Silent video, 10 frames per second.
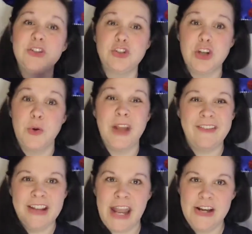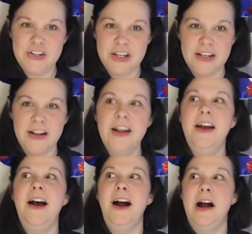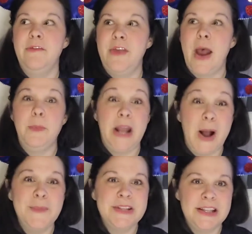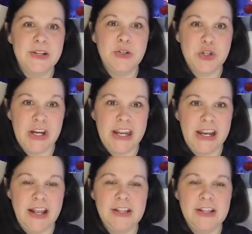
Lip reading: So navigation of that becomes a little tricky.